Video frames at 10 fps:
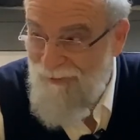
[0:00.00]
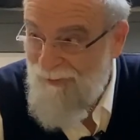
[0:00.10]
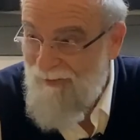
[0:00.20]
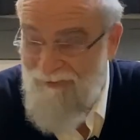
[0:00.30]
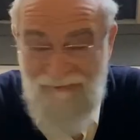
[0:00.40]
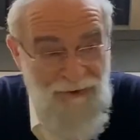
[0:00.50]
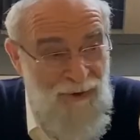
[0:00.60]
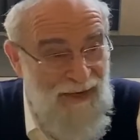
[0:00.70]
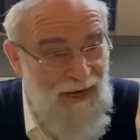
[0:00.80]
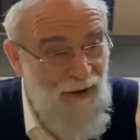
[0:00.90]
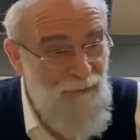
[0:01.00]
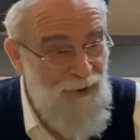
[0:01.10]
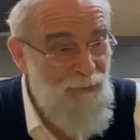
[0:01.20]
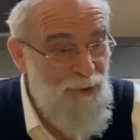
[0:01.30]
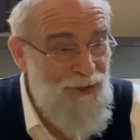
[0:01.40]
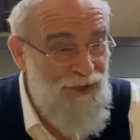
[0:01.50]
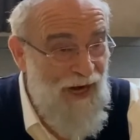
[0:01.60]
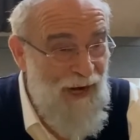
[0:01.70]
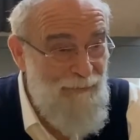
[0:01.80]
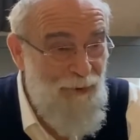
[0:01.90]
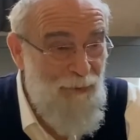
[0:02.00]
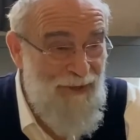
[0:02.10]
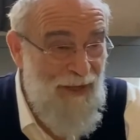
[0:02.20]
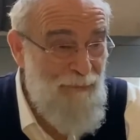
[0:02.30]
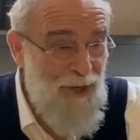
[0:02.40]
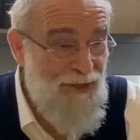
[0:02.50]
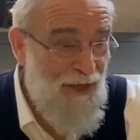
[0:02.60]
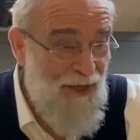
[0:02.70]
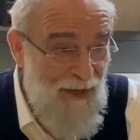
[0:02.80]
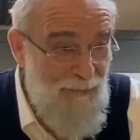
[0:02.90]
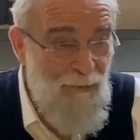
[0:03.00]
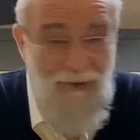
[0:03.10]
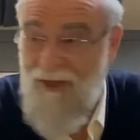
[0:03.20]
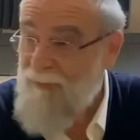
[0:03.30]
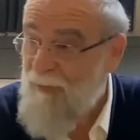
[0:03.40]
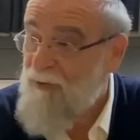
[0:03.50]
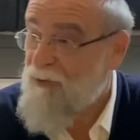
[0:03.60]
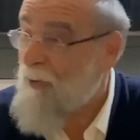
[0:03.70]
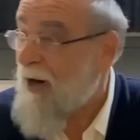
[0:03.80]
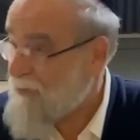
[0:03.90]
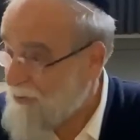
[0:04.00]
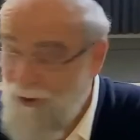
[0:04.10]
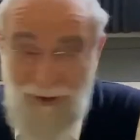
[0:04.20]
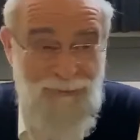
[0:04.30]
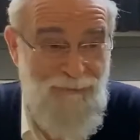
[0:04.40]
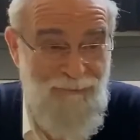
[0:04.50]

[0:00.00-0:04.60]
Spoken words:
You have to figure out not what the words are, but what they mean to him and what they're supposed to arouse in you.